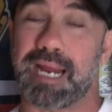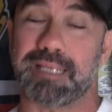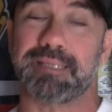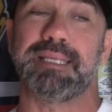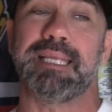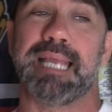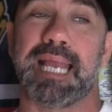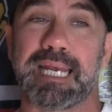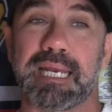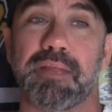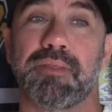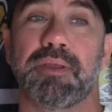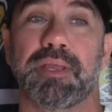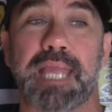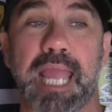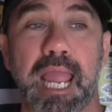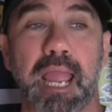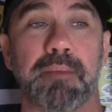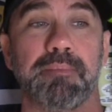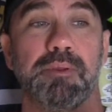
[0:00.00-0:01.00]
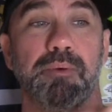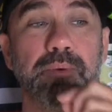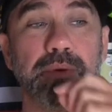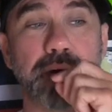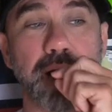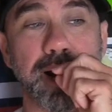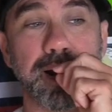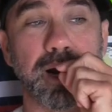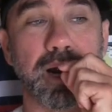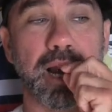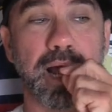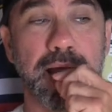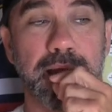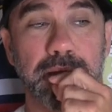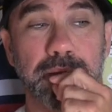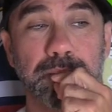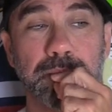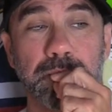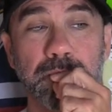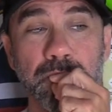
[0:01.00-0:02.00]
at the end of the game, you were kind of
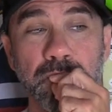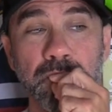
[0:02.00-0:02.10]
like,